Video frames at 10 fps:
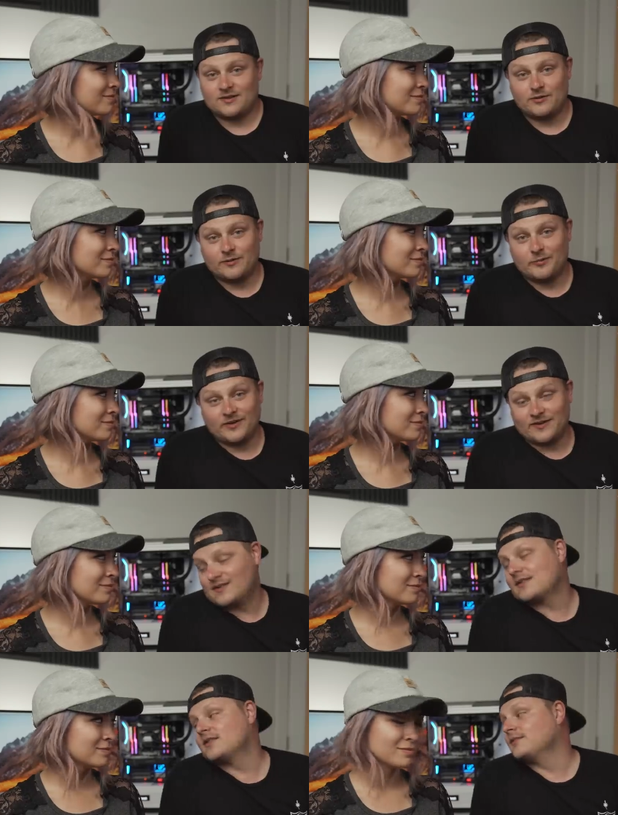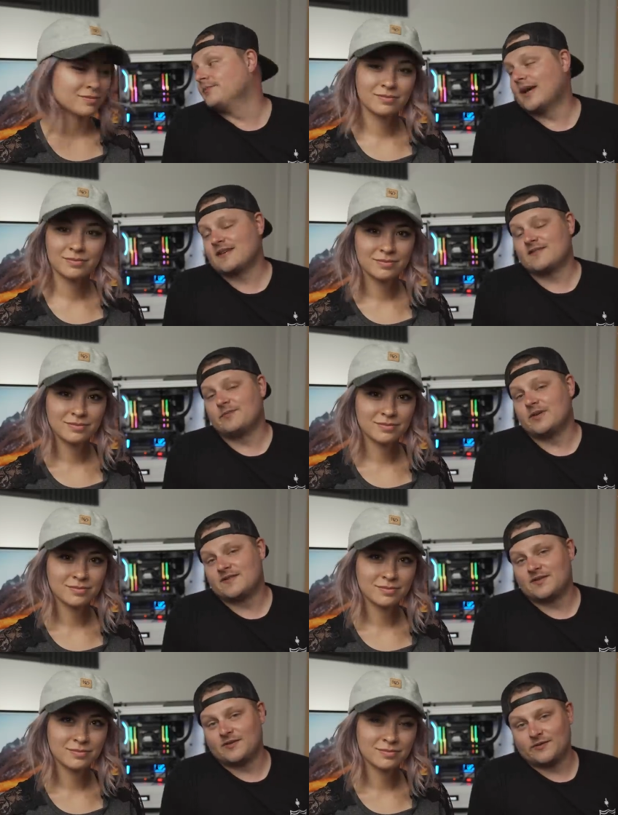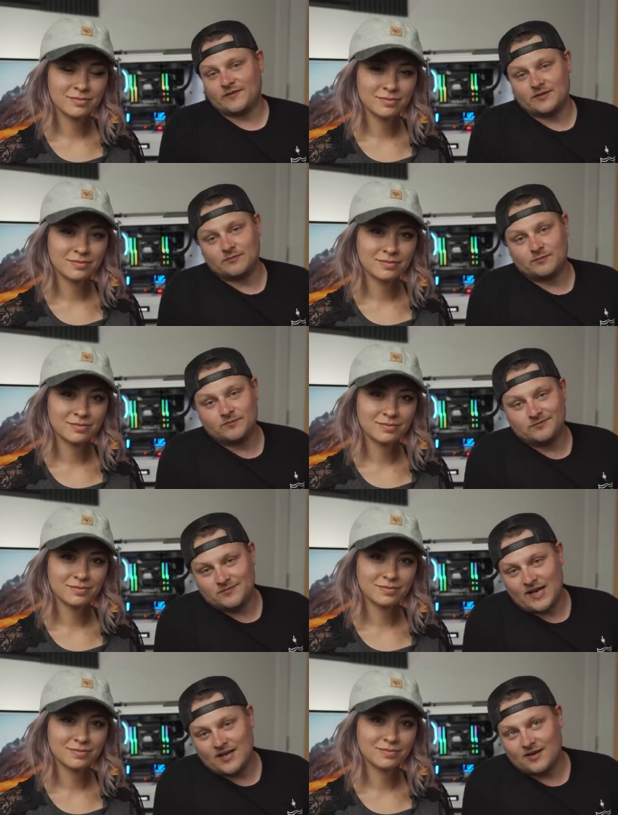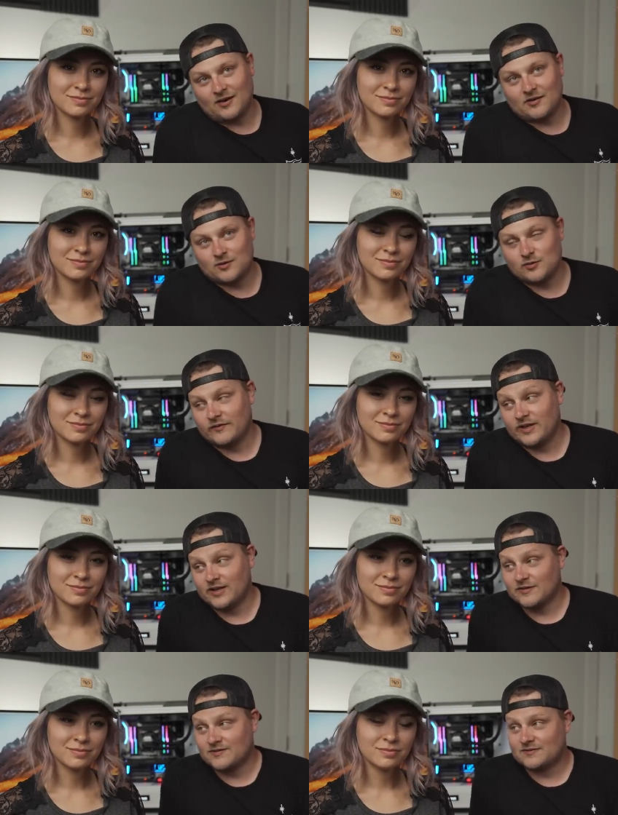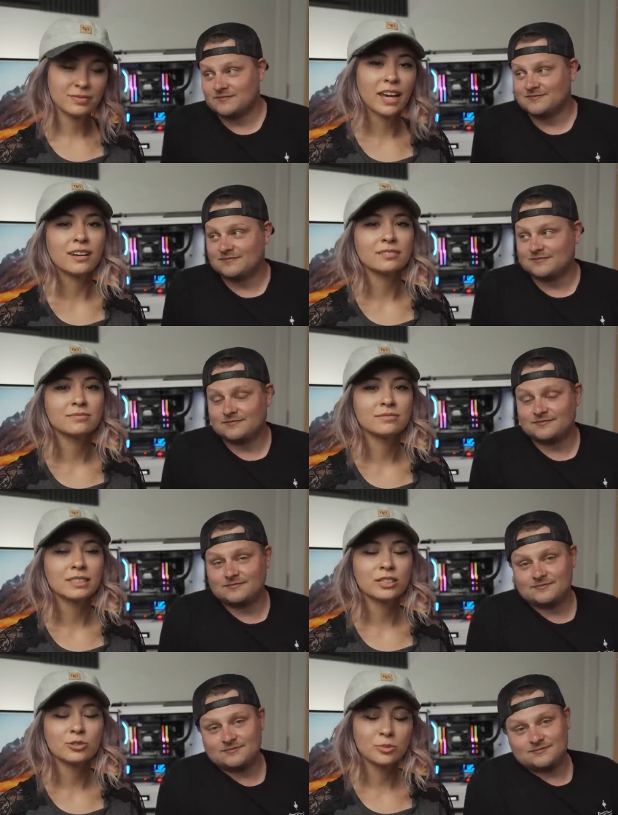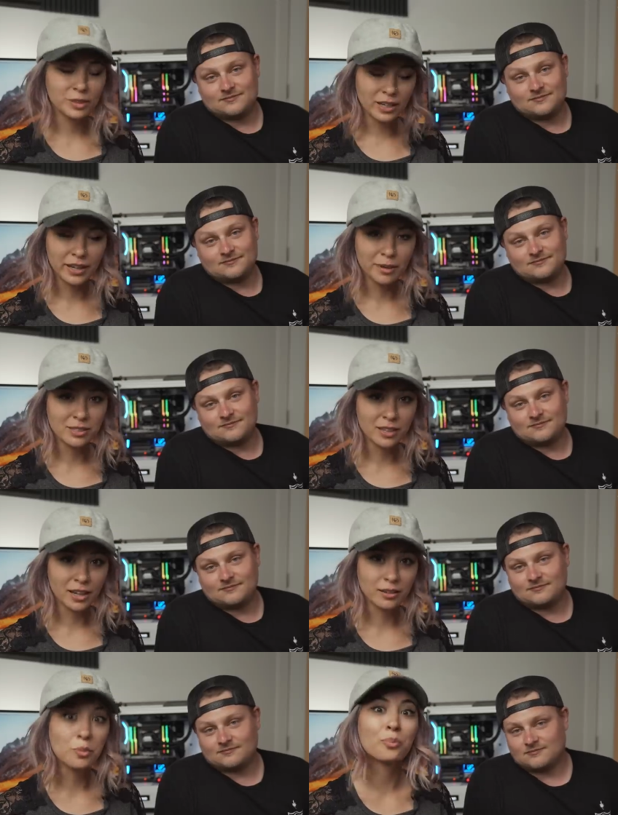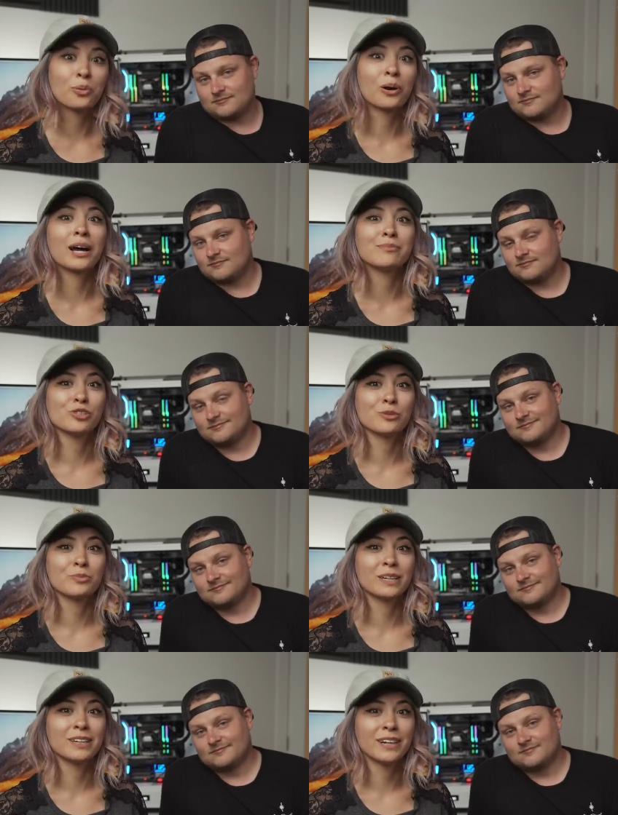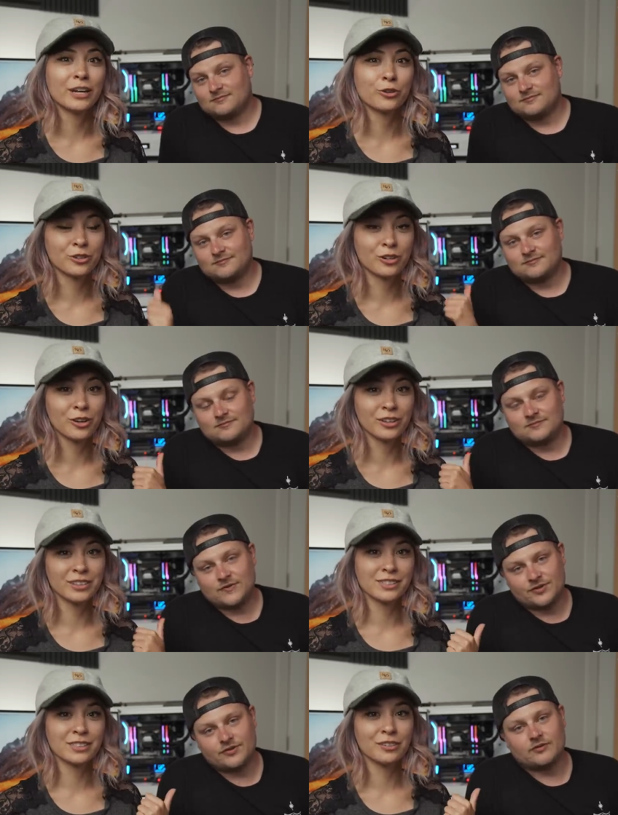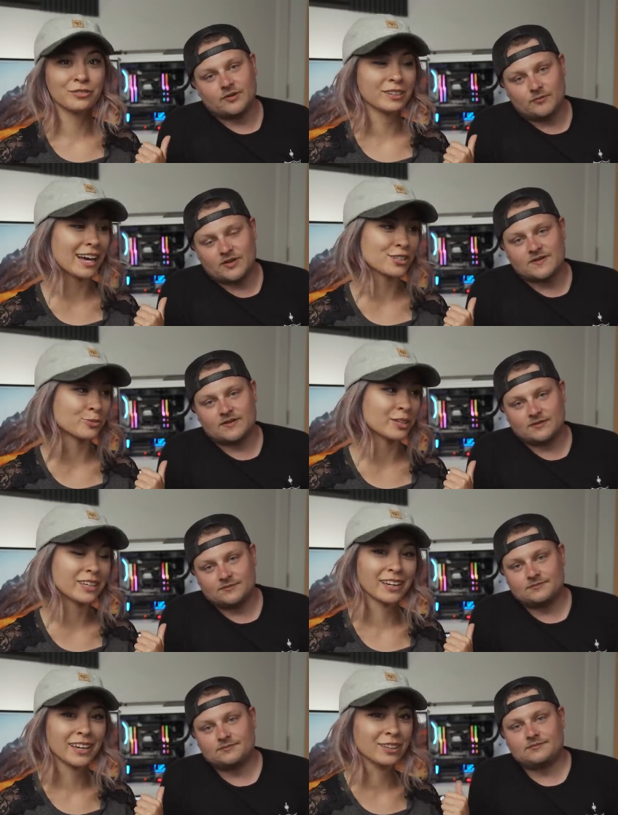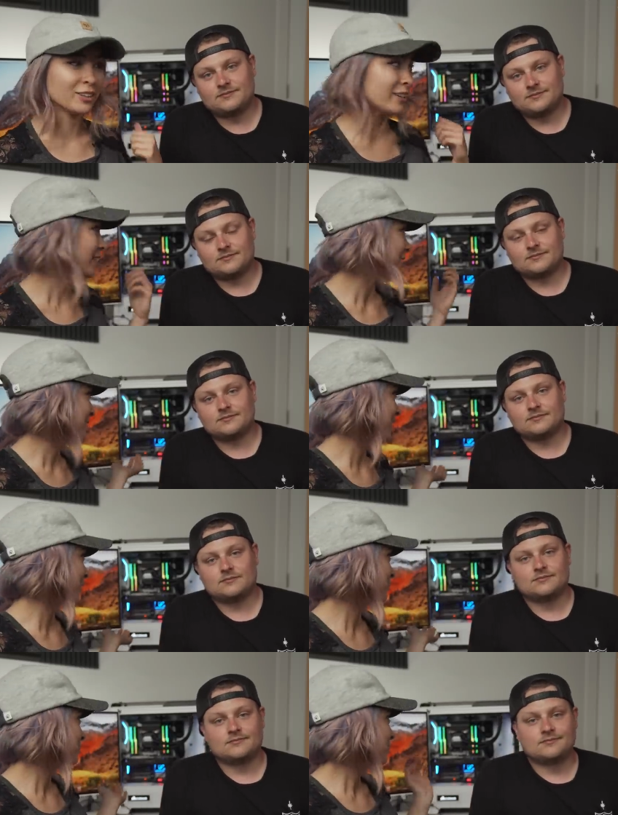Speaker 1: You could build this massive beast too if you edit all the cool videos.
Speaker 2: Yeah, the links will be on Amazon Prime shipping. I ordered all this True. stuff last week and look, it's here.